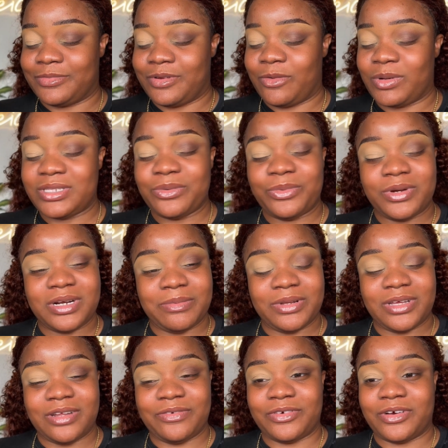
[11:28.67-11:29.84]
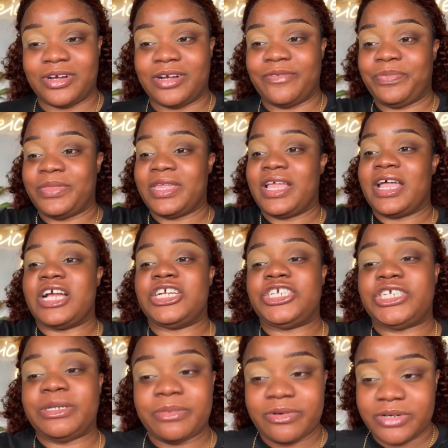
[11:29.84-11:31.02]
what's the word I'm looking for? A
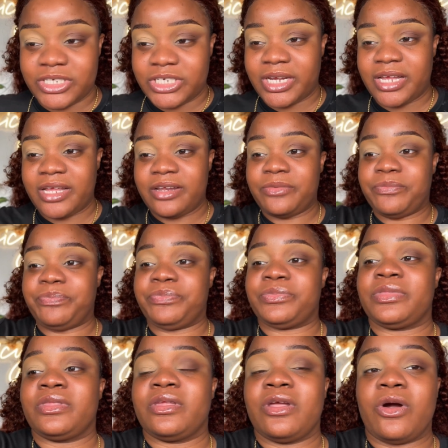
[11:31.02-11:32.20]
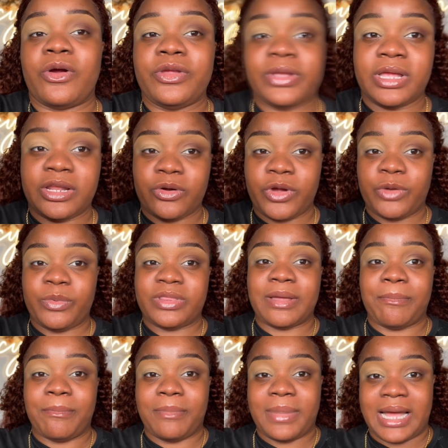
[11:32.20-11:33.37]
shimmery shade, or you can go in with a
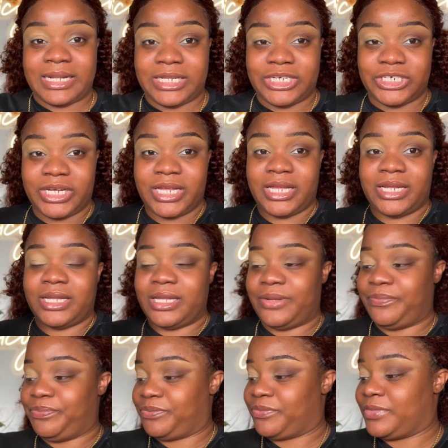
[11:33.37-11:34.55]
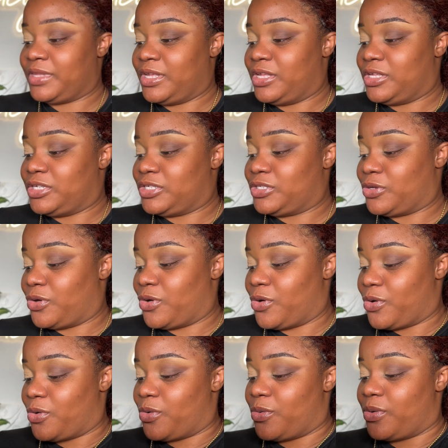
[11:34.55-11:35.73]
matte shade.
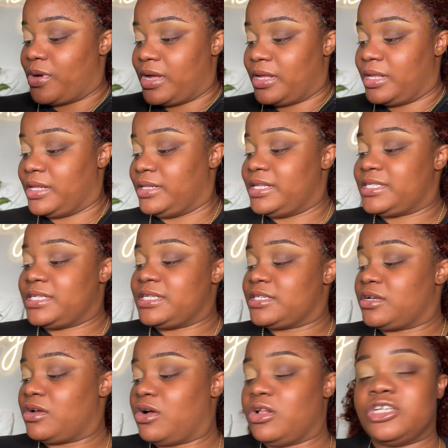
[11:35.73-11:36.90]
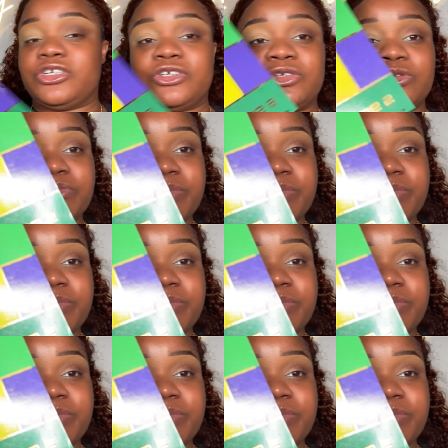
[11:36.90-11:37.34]
So this is the Culture 2